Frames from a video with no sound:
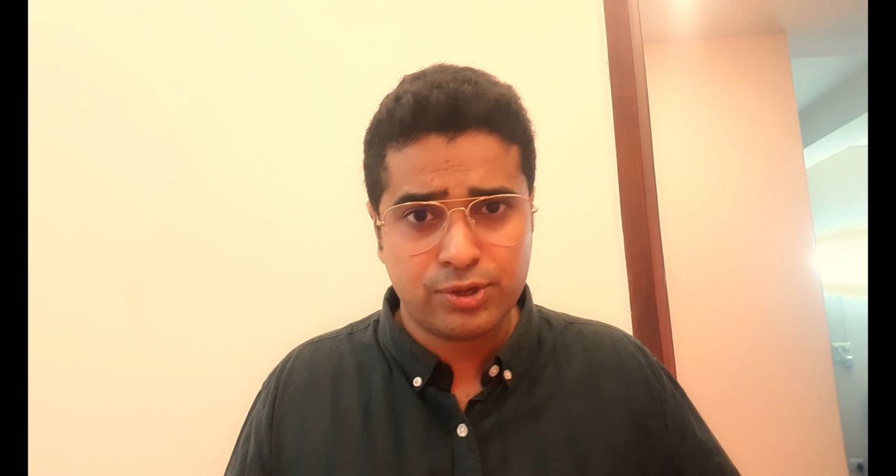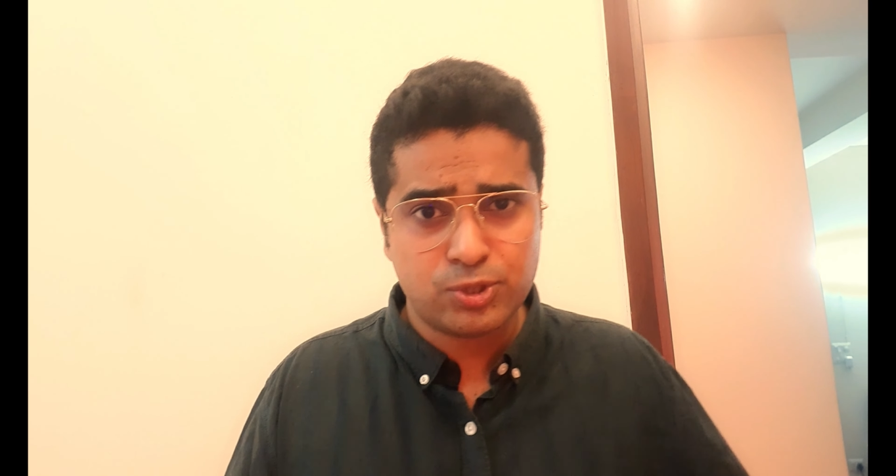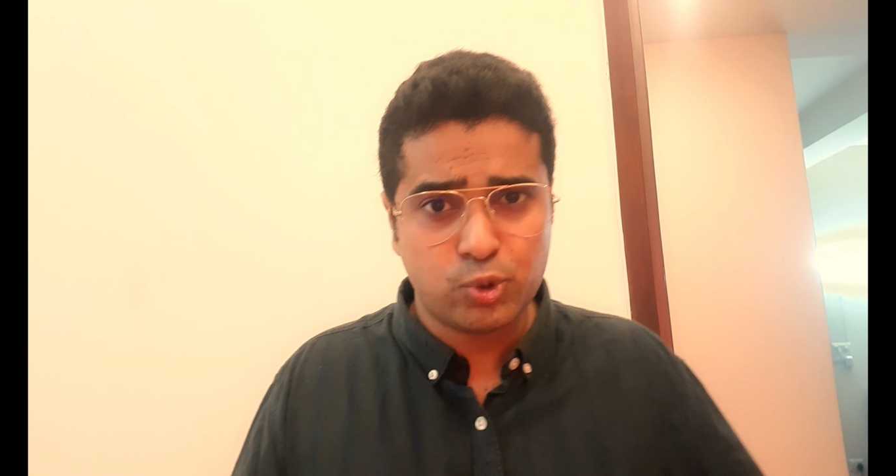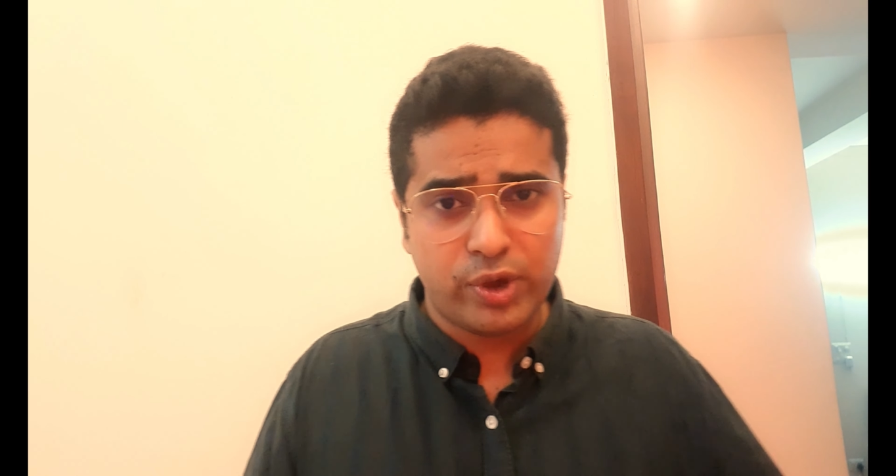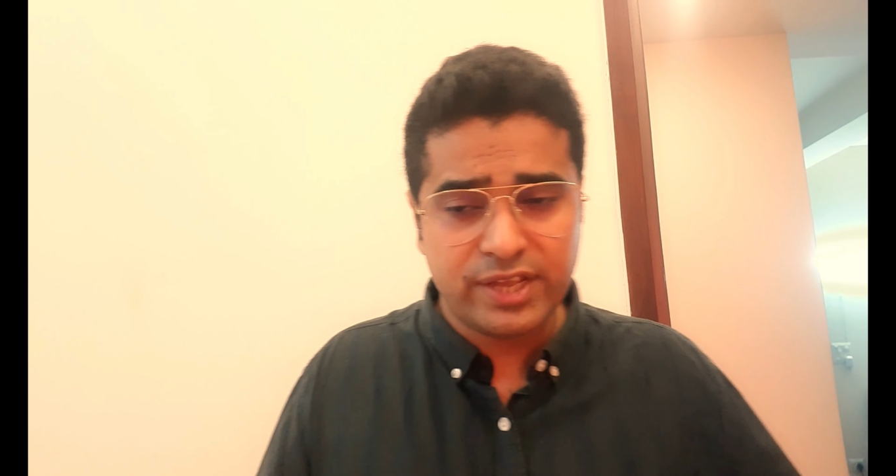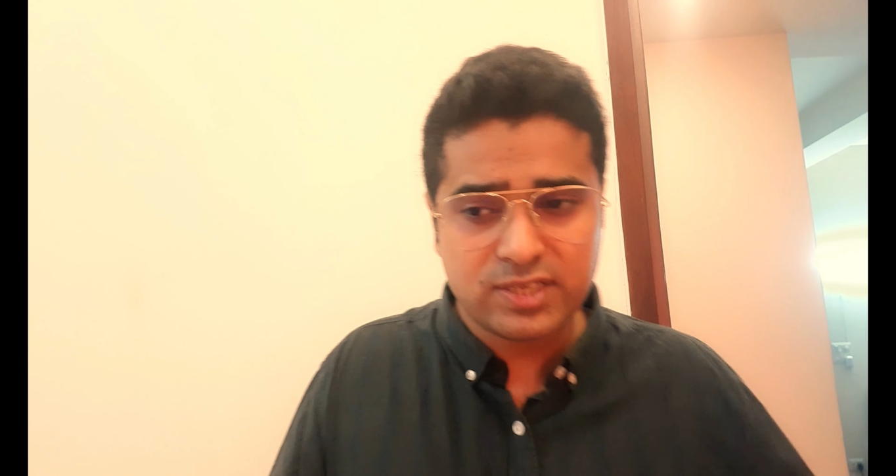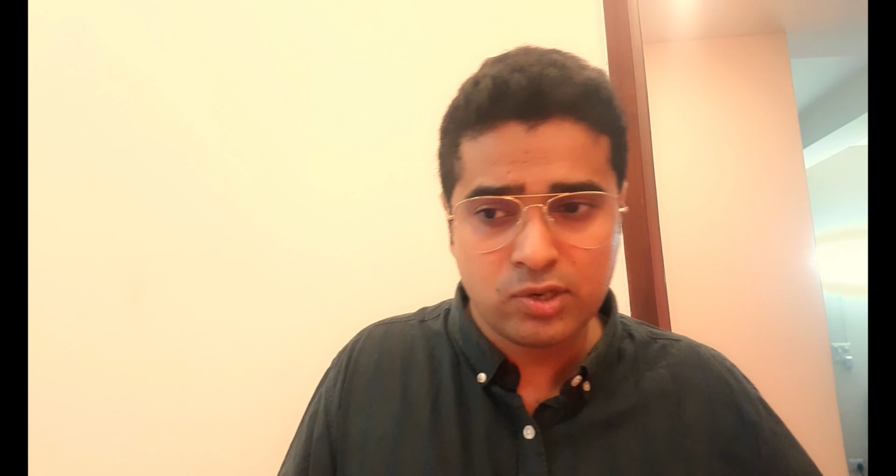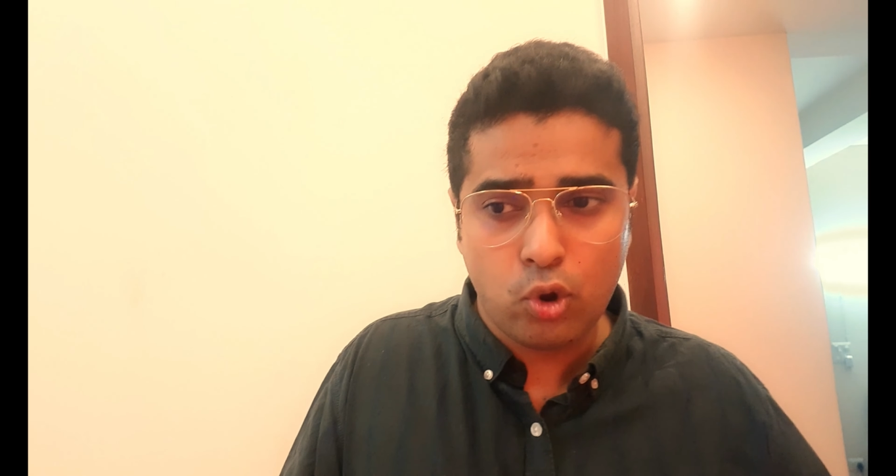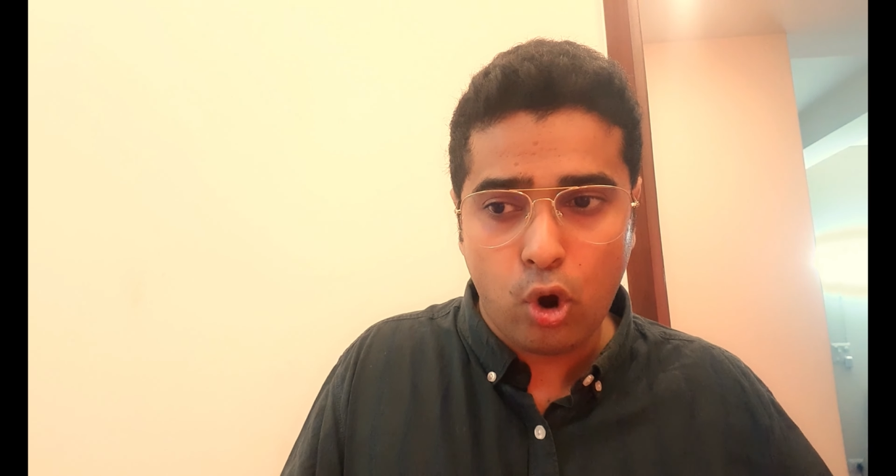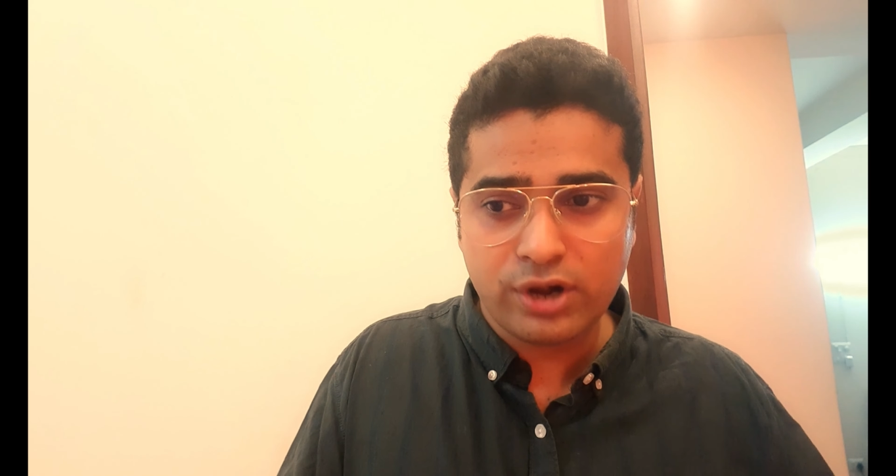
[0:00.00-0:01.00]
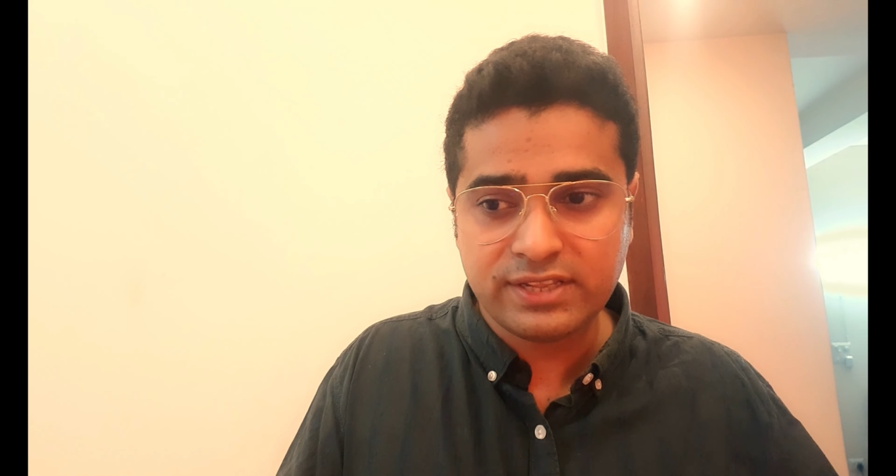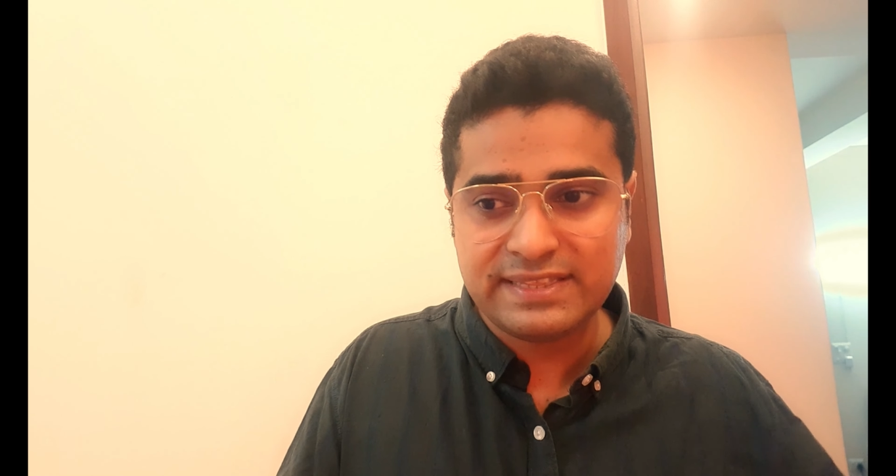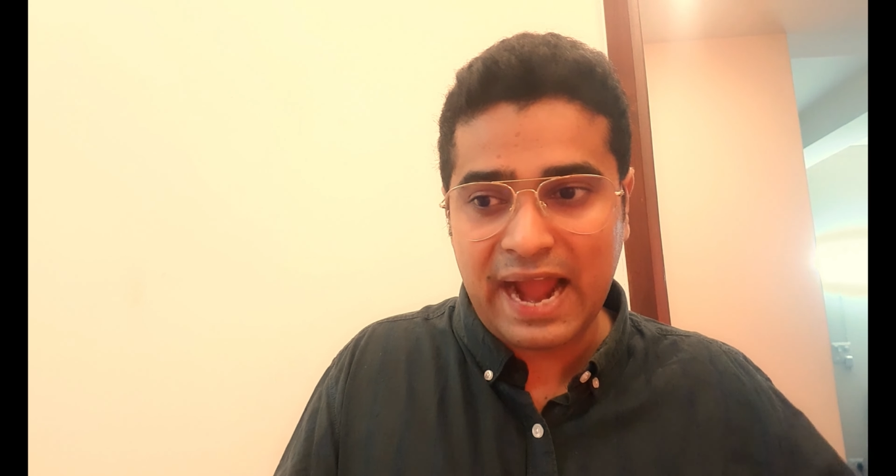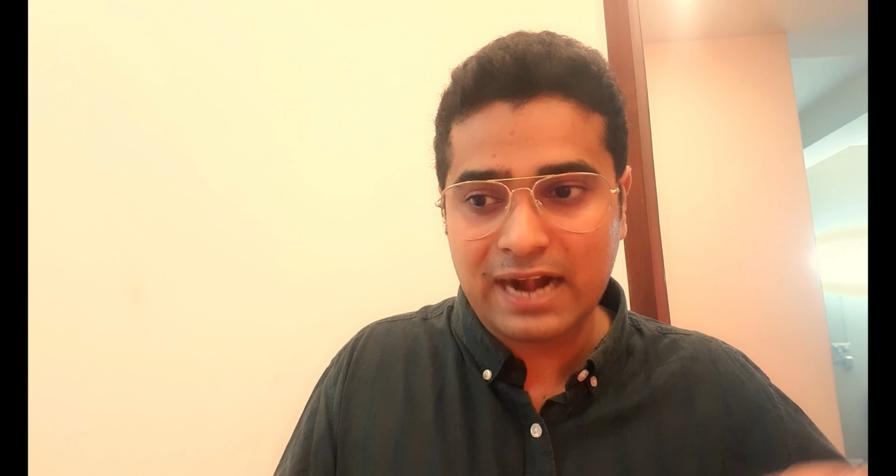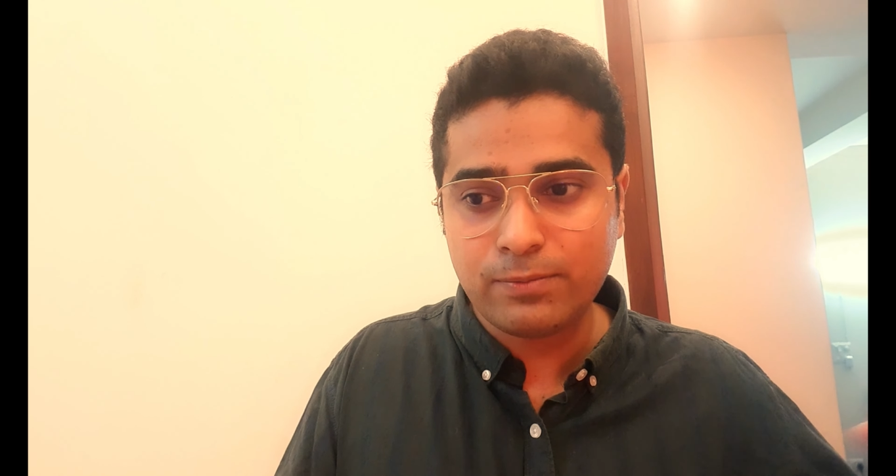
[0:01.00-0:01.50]
So it's
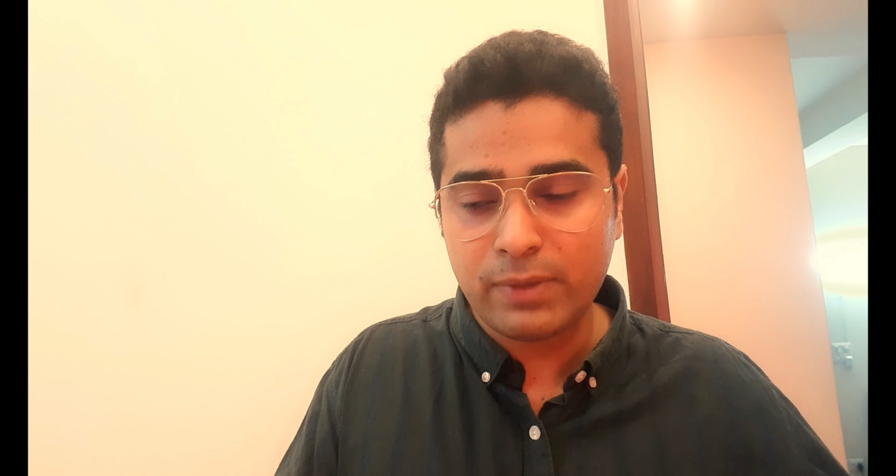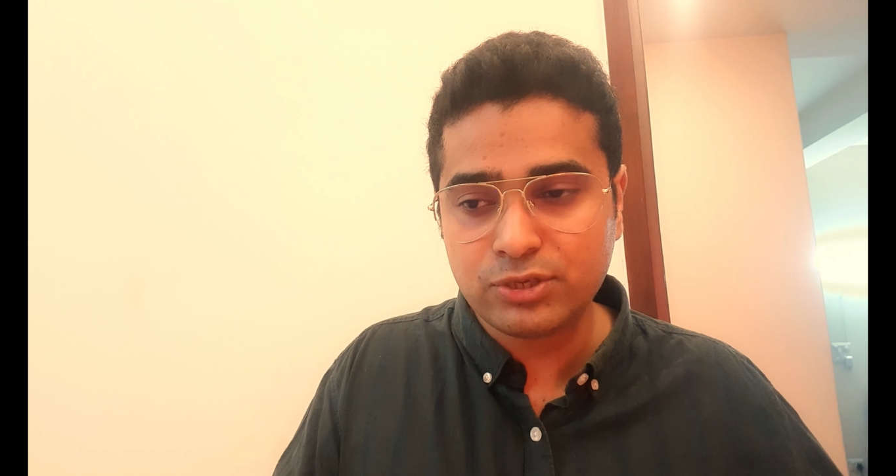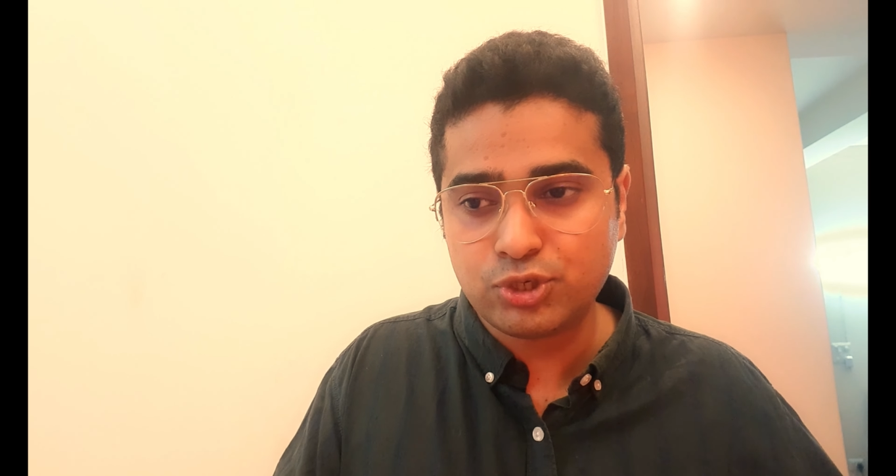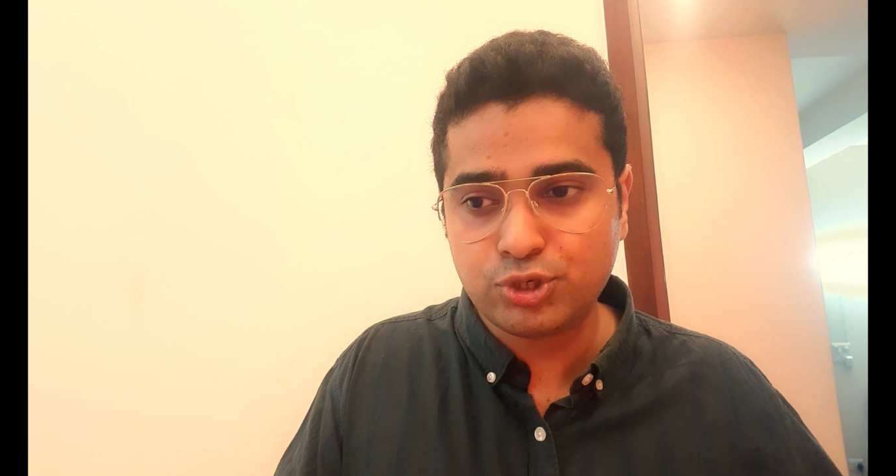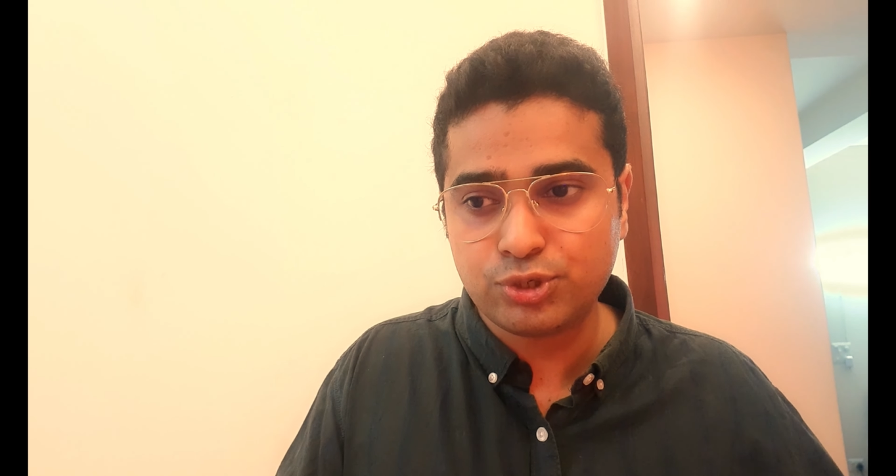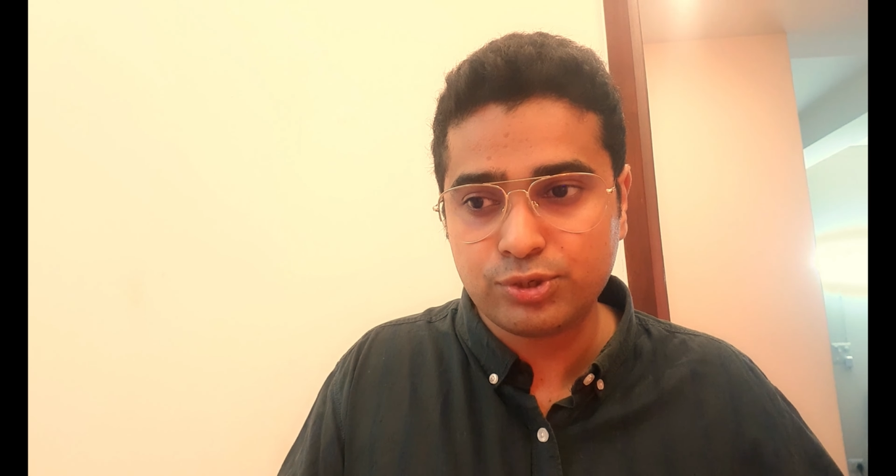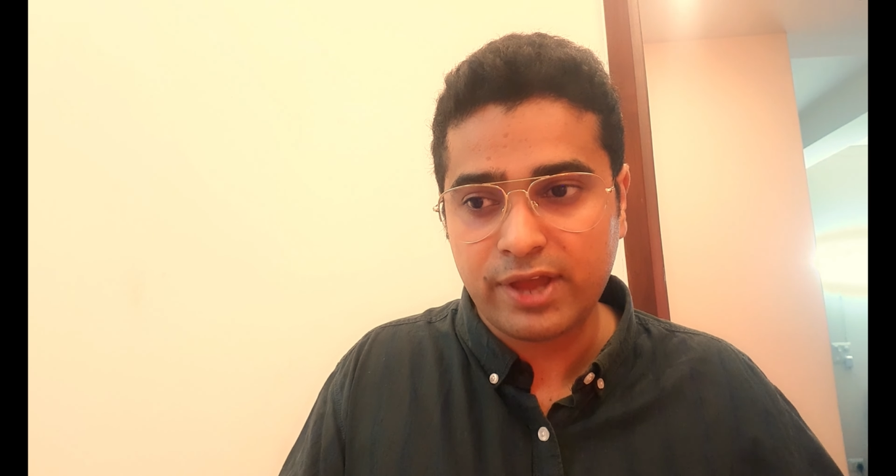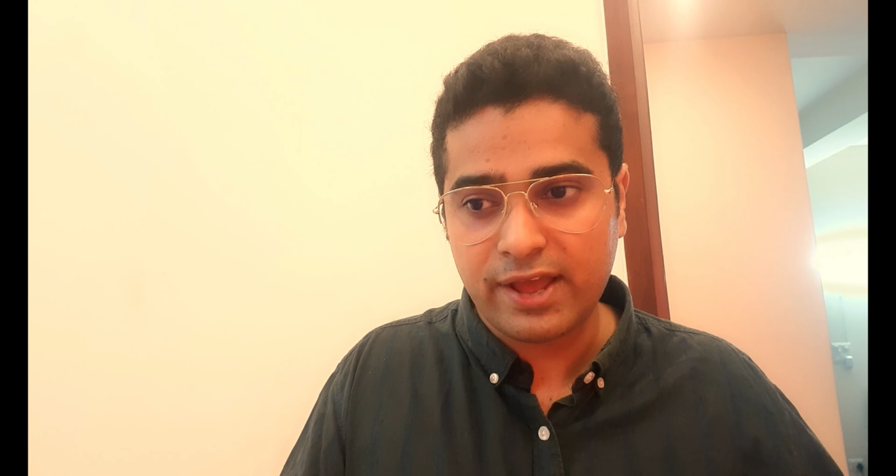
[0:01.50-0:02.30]
not that much,